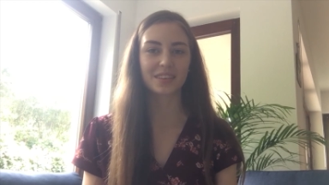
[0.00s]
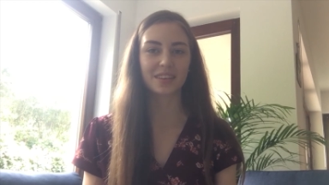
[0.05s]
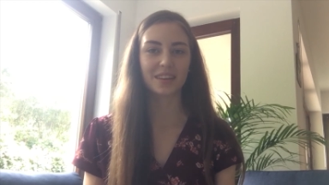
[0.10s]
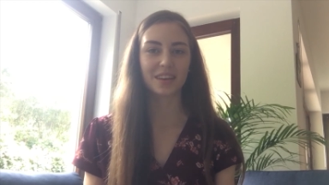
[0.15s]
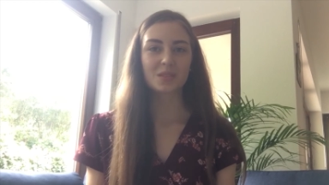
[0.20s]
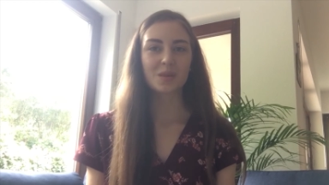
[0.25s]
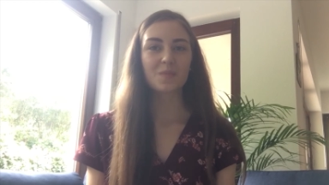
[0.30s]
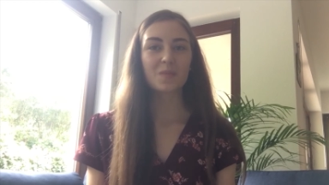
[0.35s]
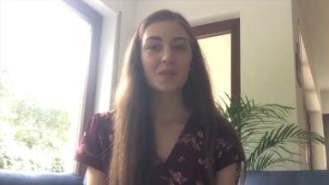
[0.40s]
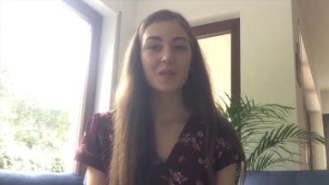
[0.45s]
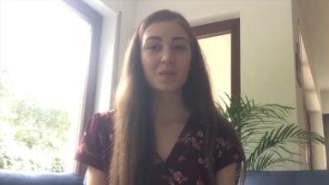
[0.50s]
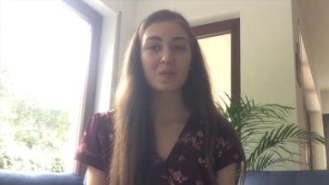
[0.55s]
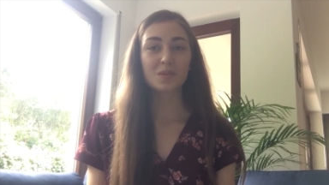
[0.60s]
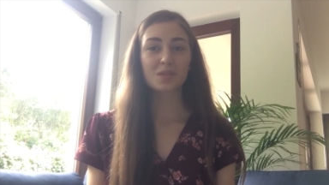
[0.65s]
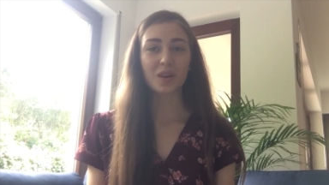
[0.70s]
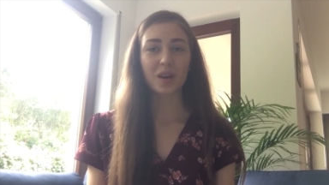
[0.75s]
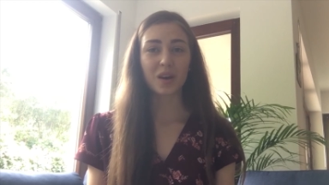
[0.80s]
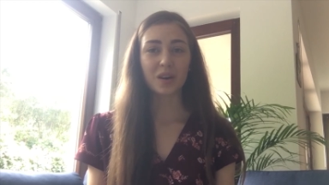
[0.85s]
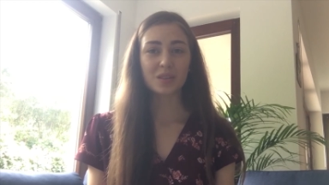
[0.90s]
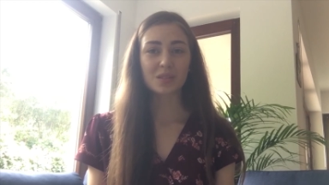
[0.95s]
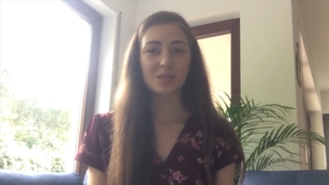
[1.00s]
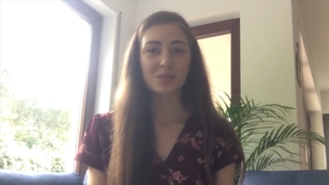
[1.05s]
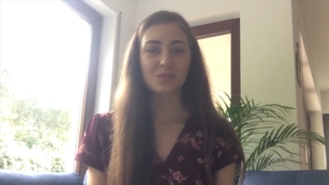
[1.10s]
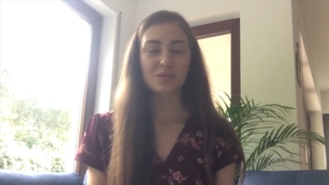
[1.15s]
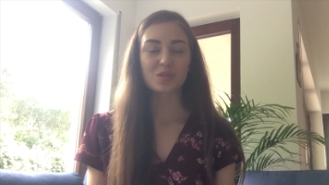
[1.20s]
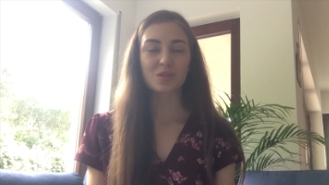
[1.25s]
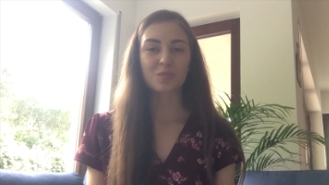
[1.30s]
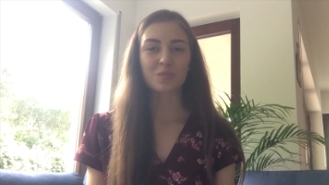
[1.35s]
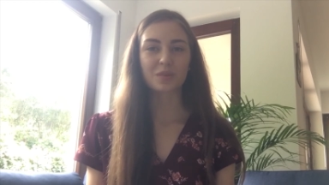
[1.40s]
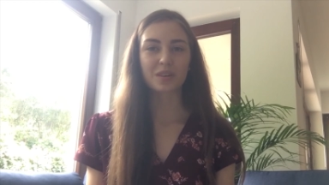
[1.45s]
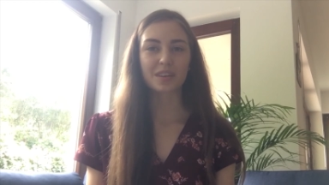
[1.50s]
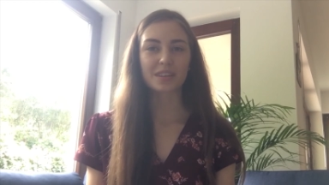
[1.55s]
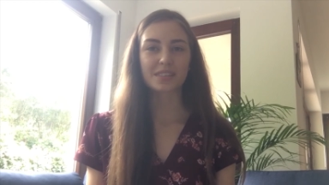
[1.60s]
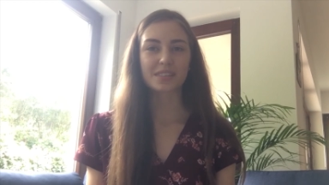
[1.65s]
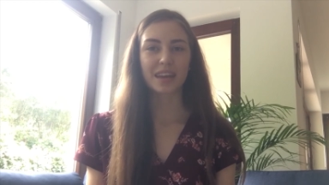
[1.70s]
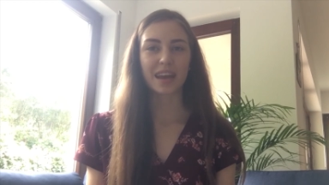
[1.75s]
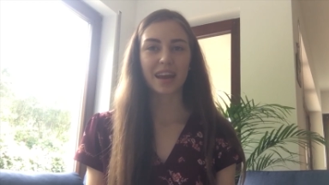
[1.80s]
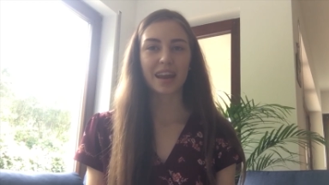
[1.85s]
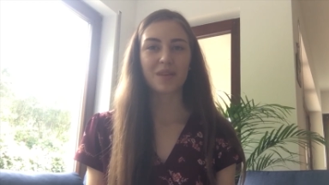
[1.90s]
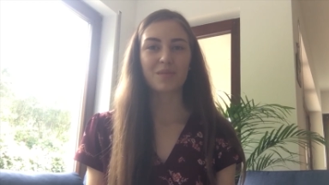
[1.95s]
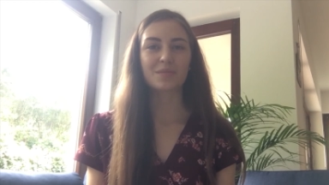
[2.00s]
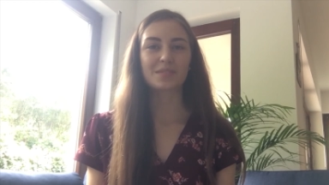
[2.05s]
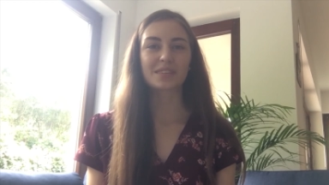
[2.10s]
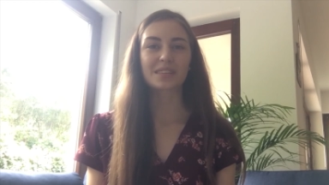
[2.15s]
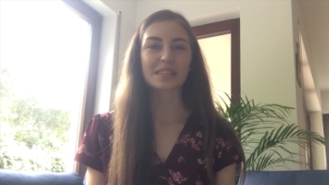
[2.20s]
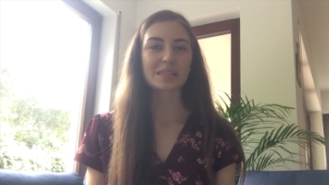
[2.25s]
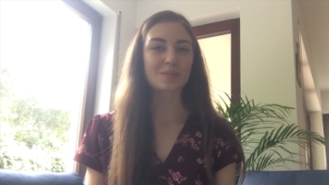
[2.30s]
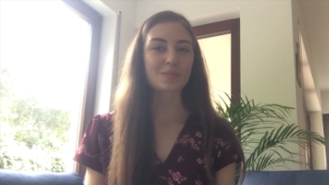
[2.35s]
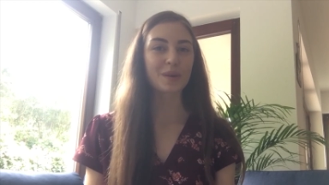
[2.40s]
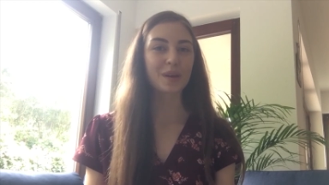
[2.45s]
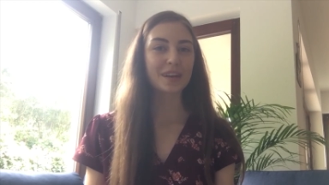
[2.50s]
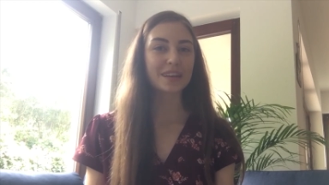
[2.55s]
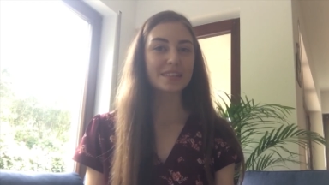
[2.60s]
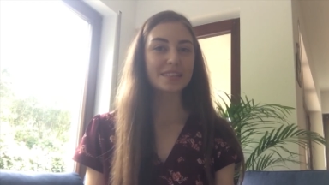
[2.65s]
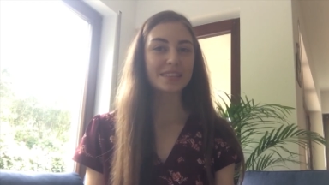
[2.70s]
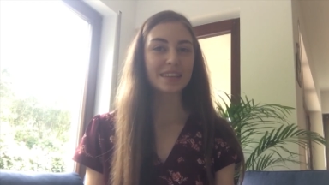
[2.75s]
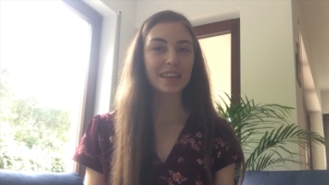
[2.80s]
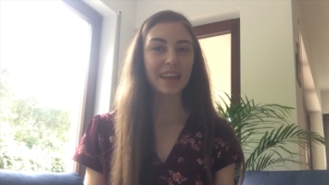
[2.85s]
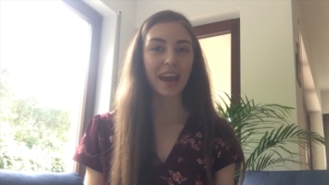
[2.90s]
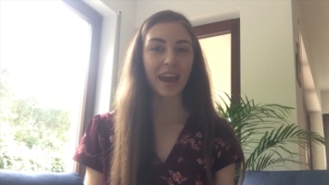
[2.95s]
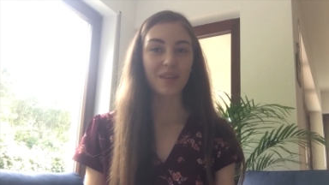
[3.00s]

Something that was also super exciting was experiencing